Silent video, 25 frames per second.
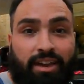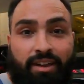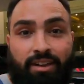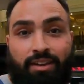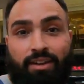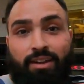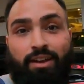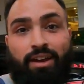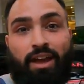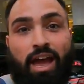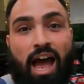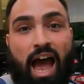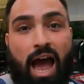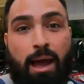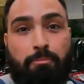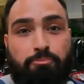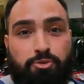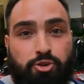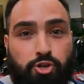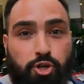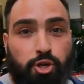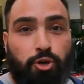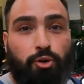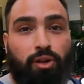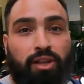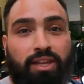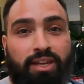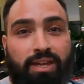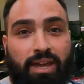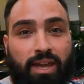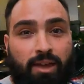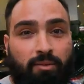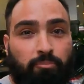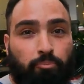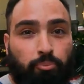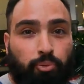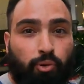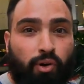say, I'm
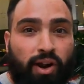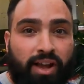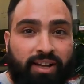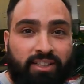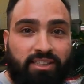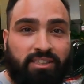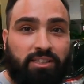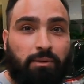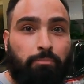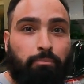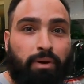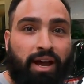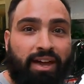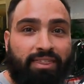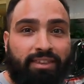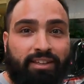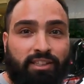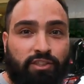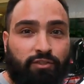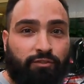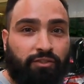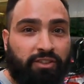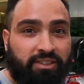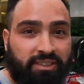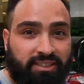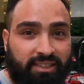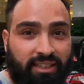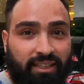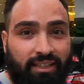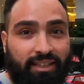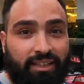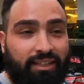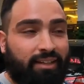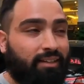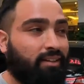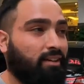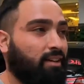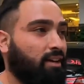truly impressed by this
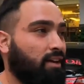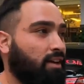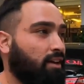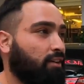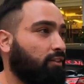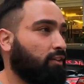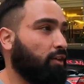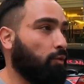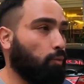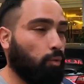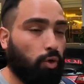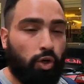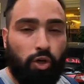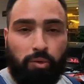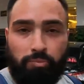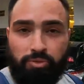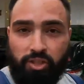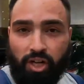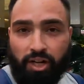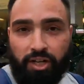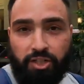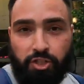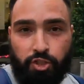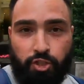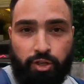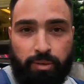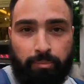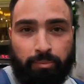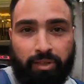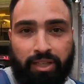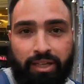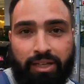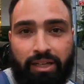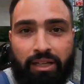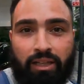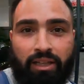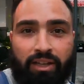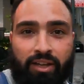facility. The rooms are
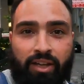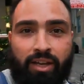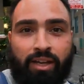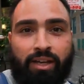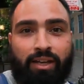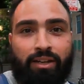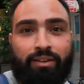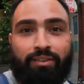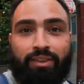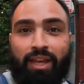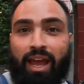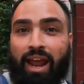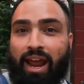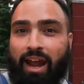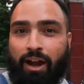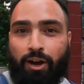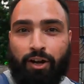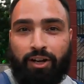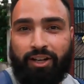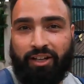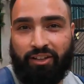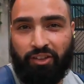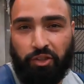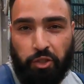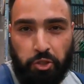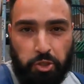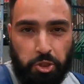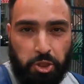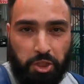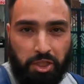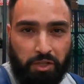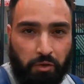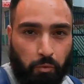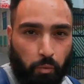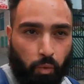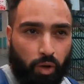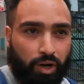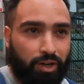extremely clean, the air
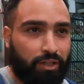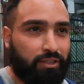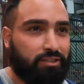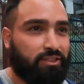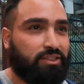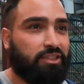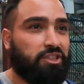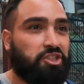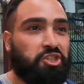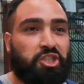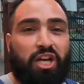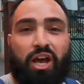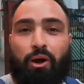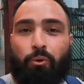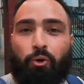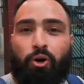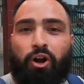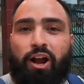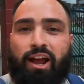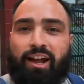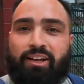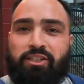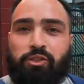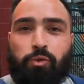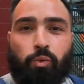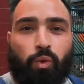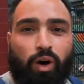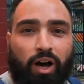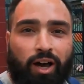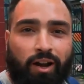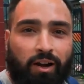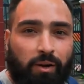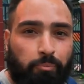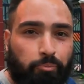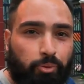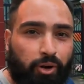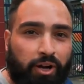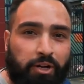conditioning works, the shower has
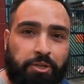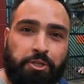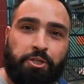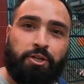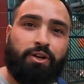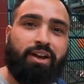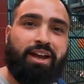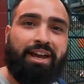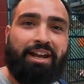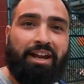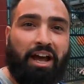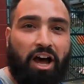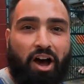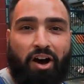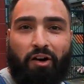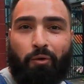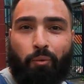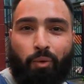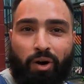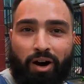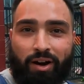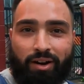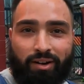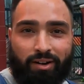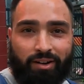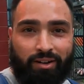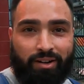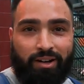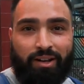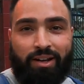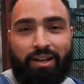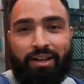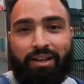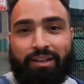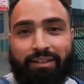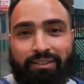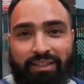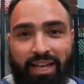water pressure and hot water.
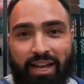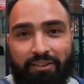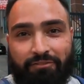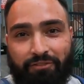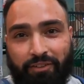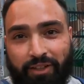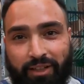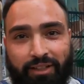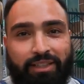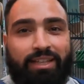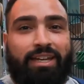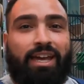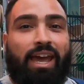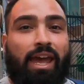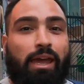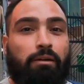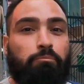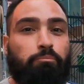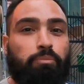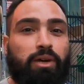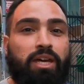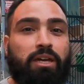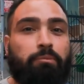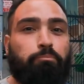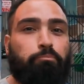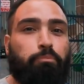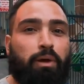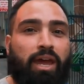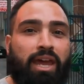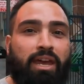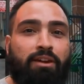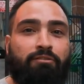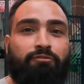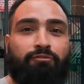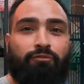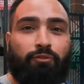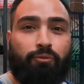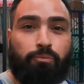Definitely a big
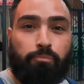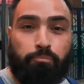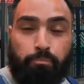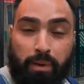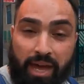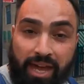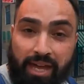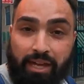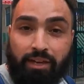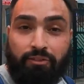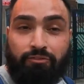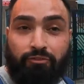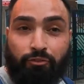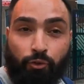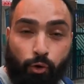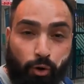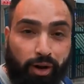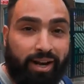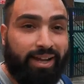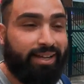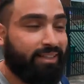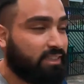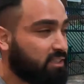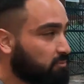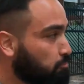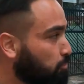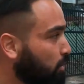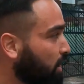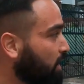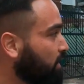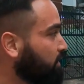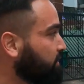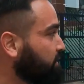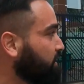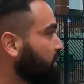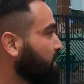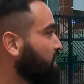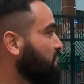bang for its
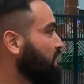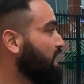buck.